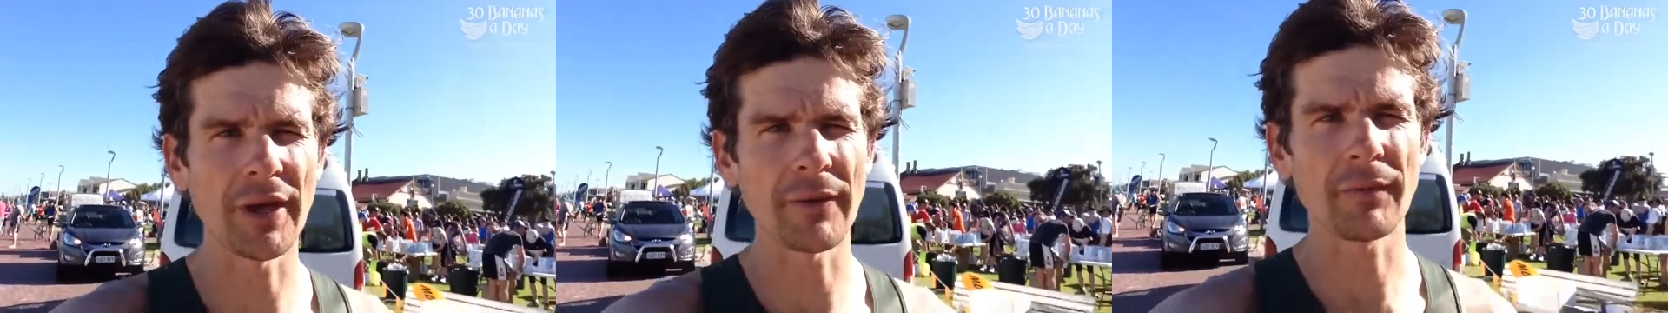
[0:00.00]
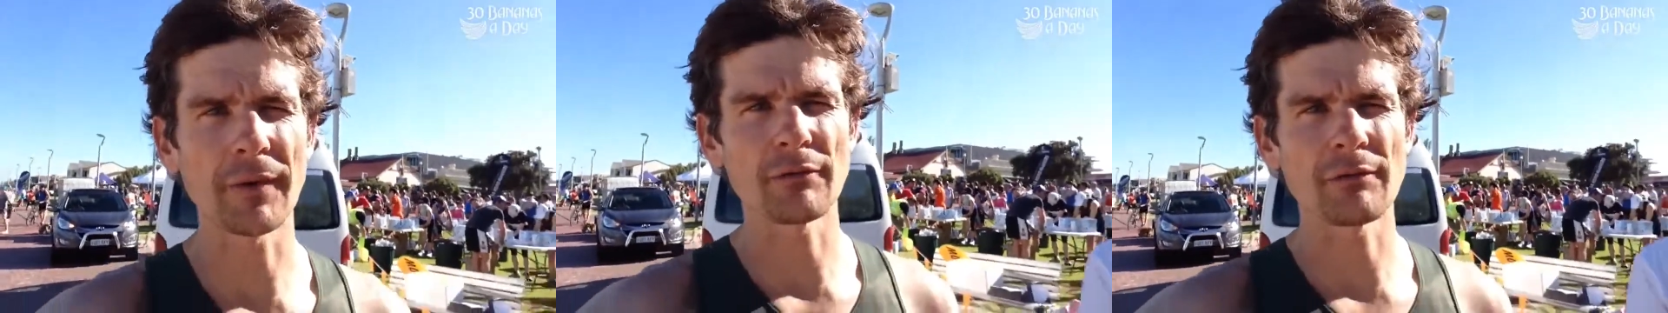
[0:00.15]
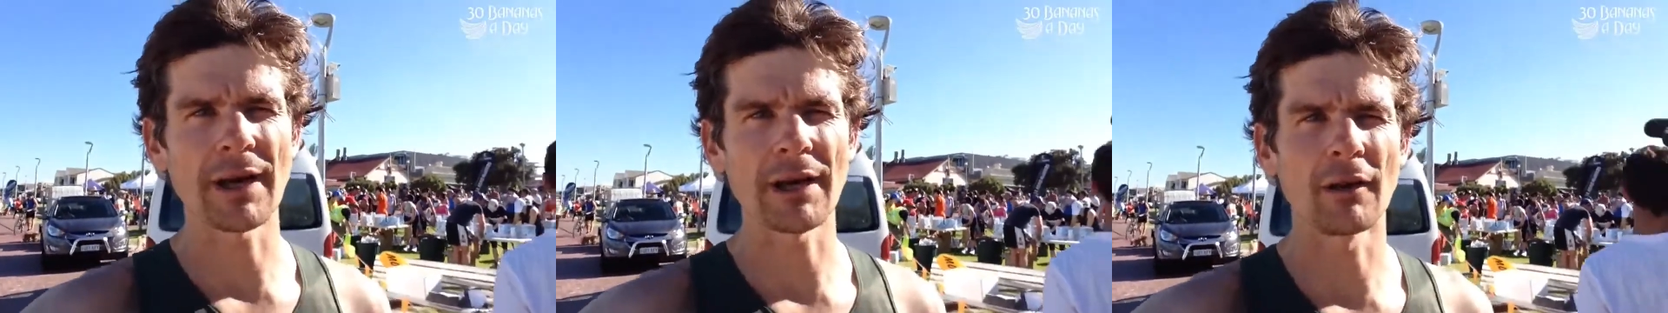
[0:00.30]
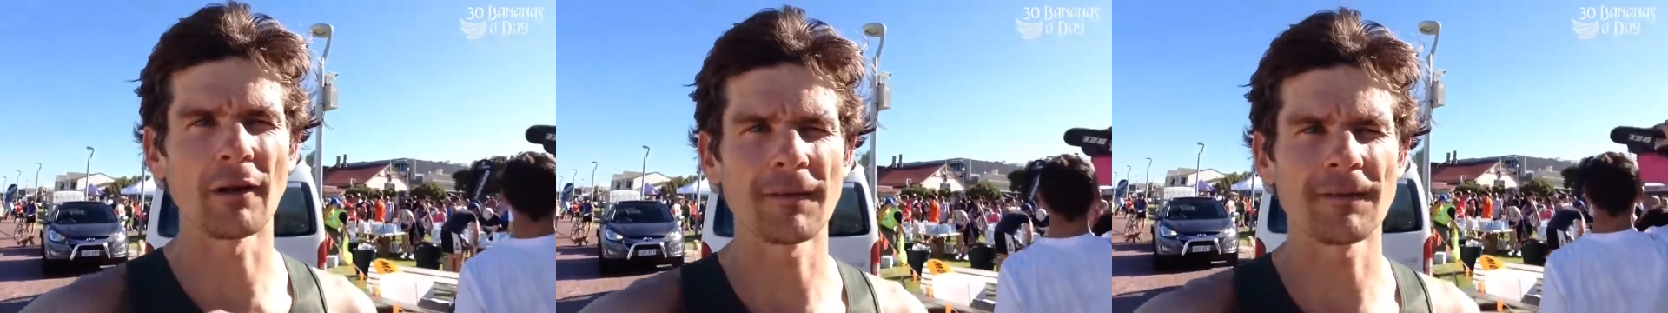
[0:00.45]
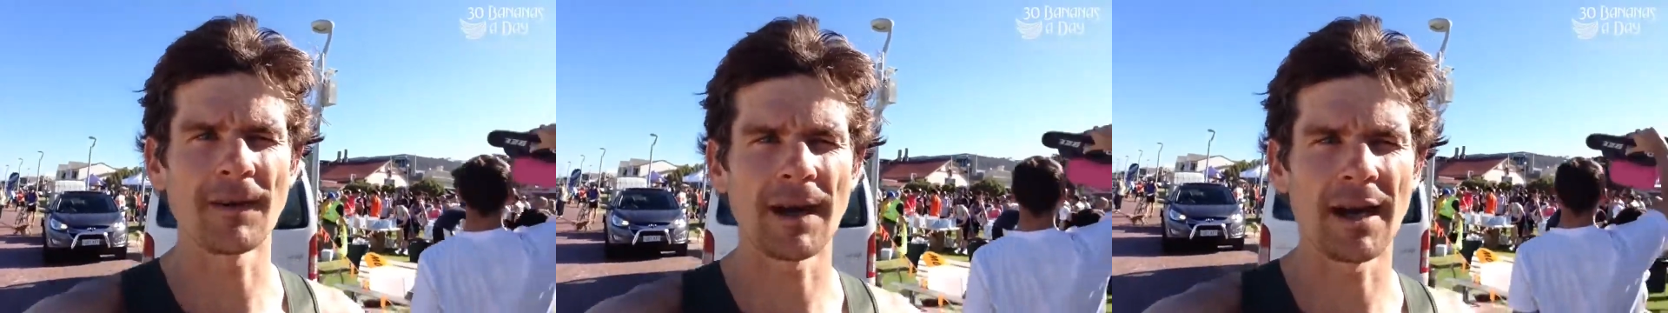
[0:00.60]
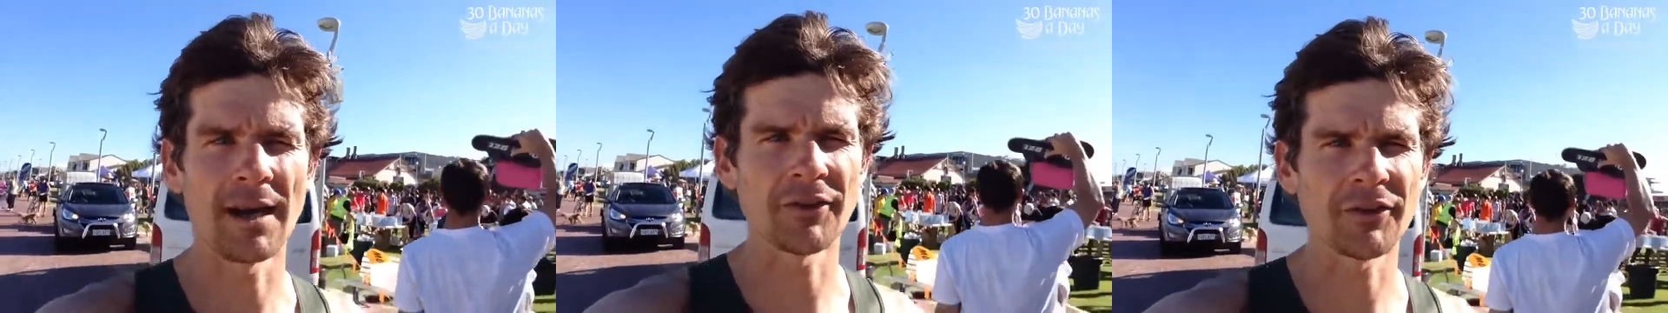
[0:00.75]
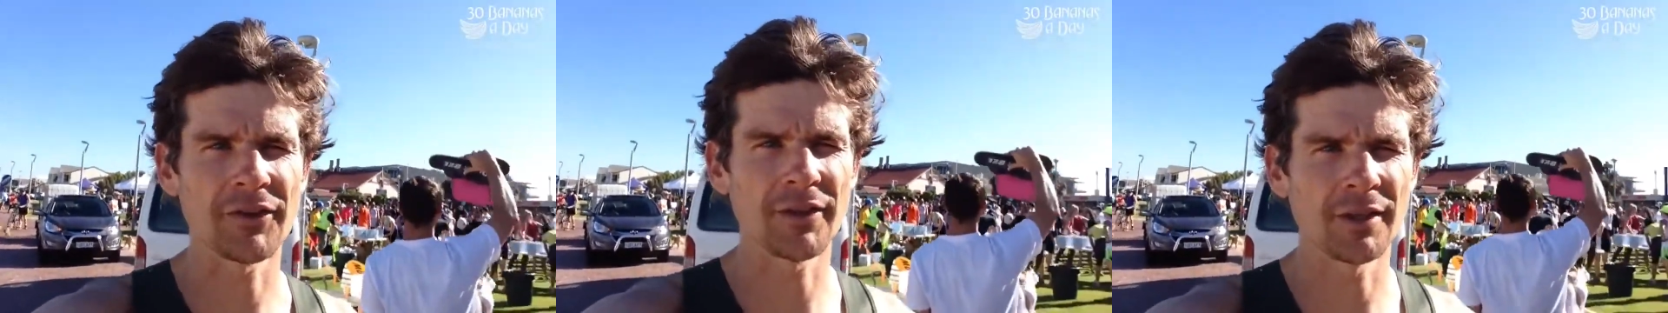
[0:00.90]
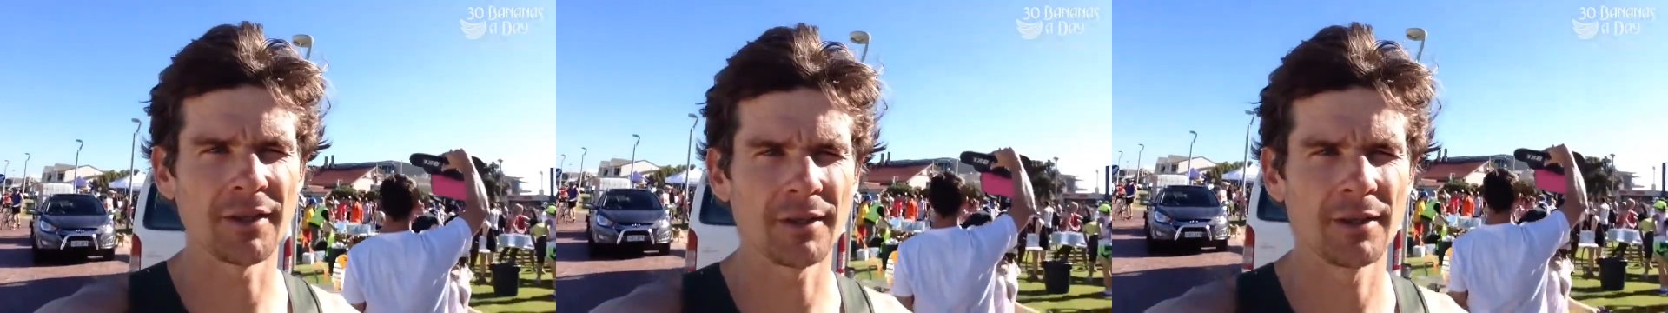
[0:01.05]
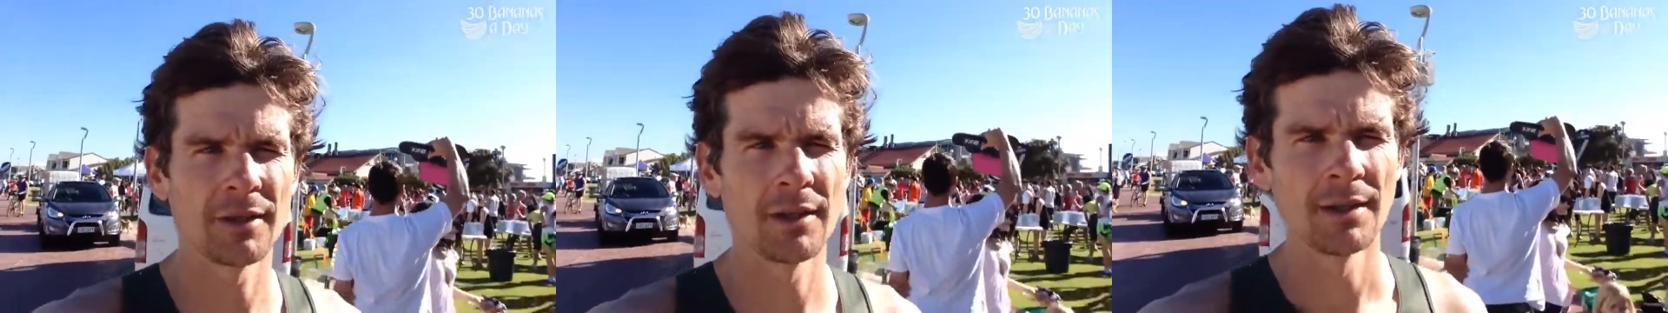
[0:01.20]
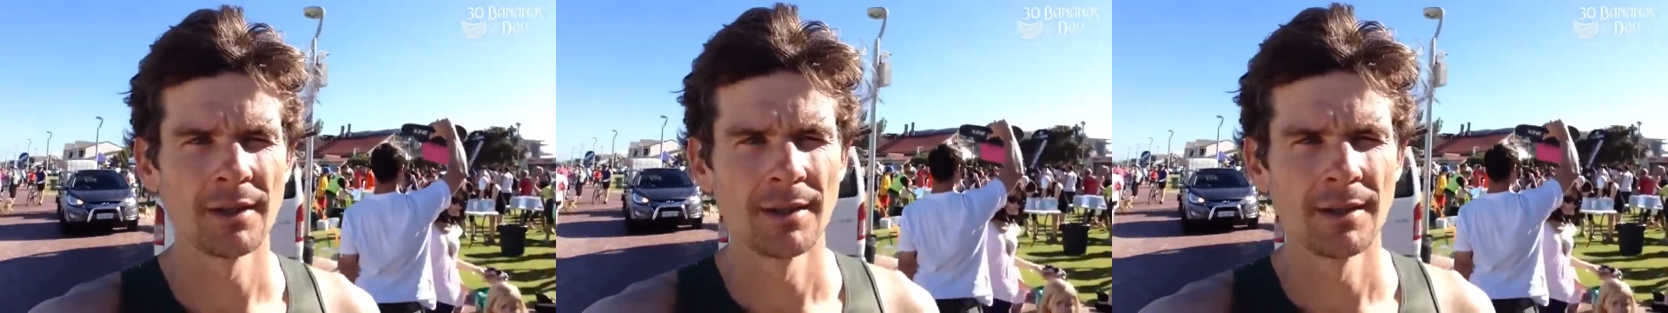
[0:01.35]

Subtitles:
have definitely ran a lot faster.